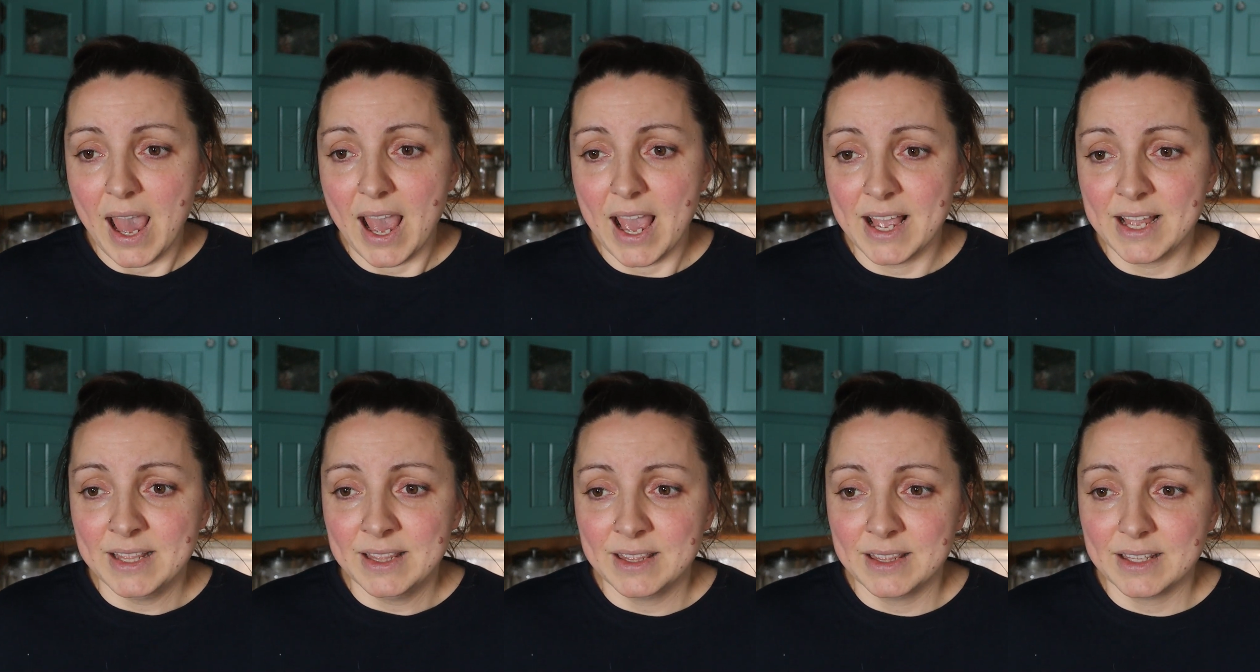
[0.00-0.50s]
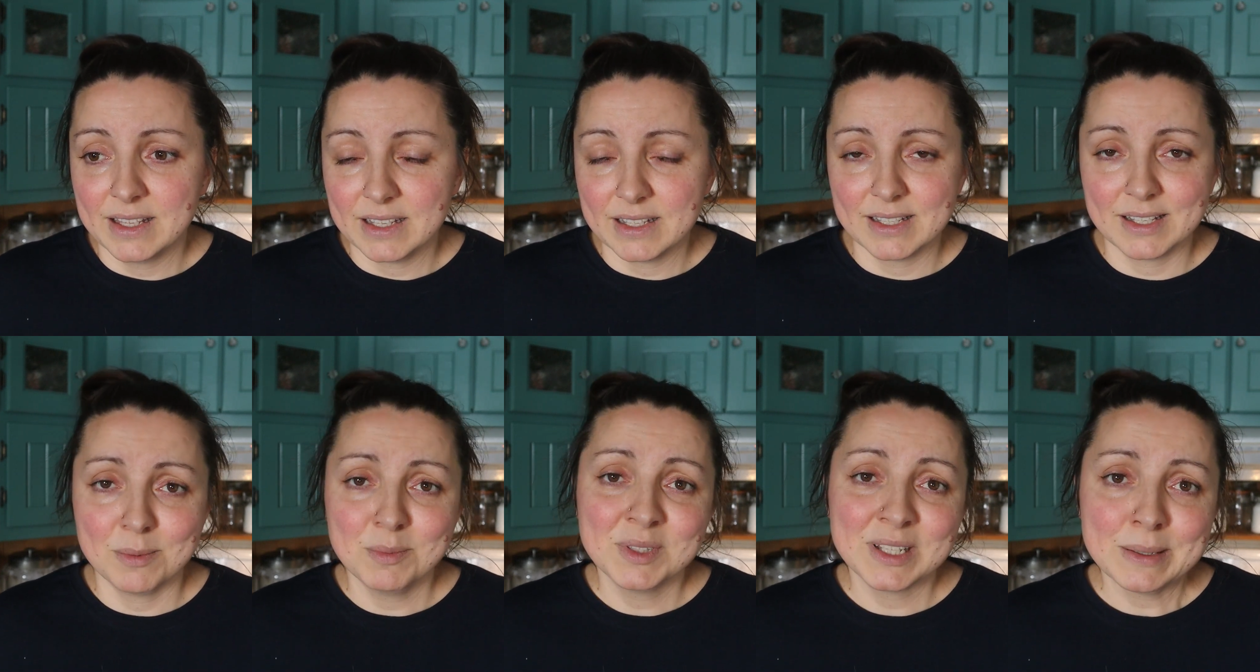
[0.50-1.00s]
And
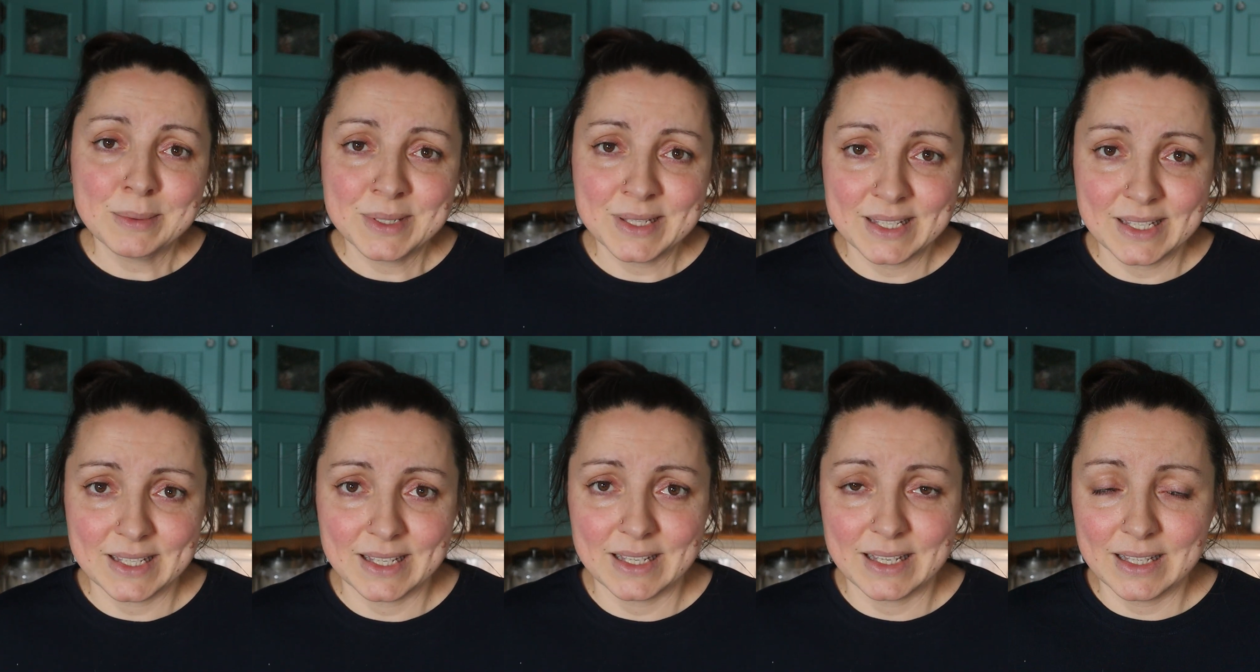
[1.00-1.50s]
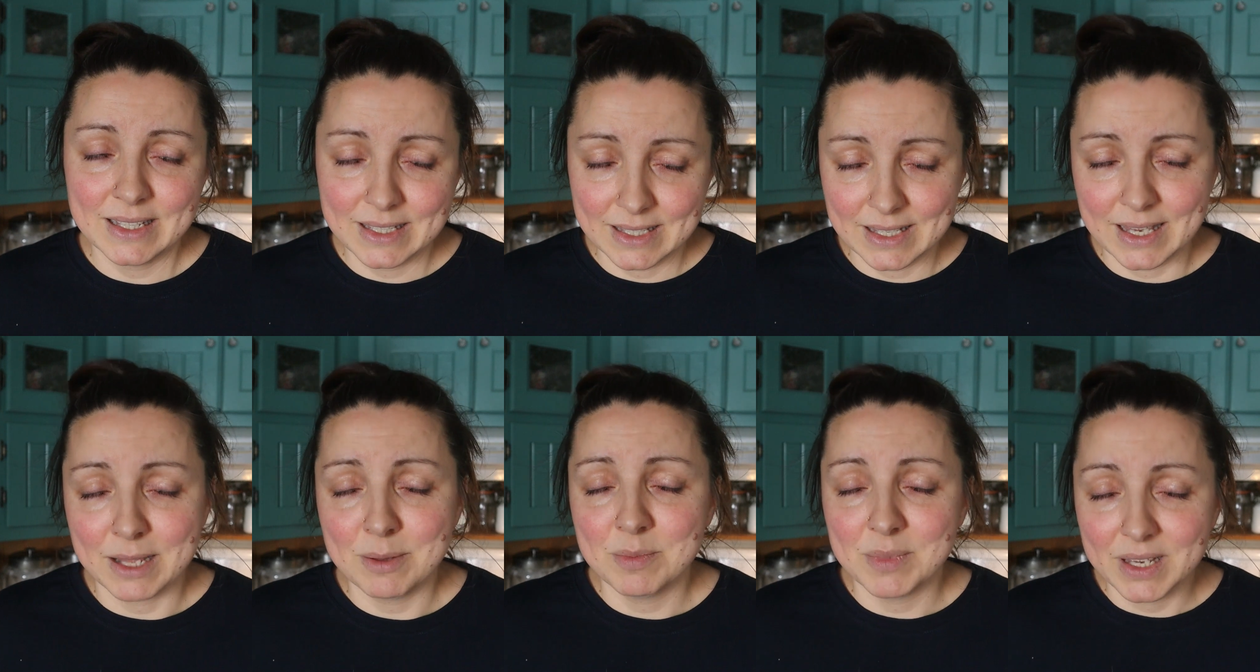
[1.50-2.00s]
sometimes it